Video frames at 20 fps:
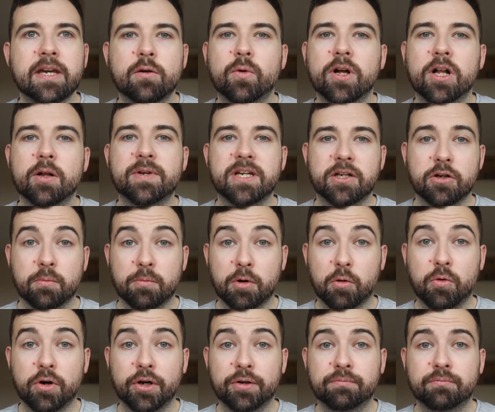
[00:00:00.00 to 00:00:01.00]
will be number
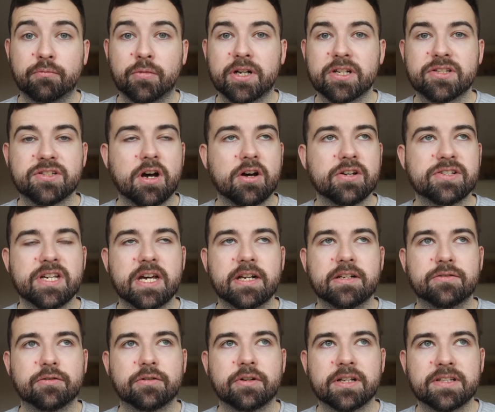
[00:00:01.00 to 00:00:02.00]
one when it's all said and done.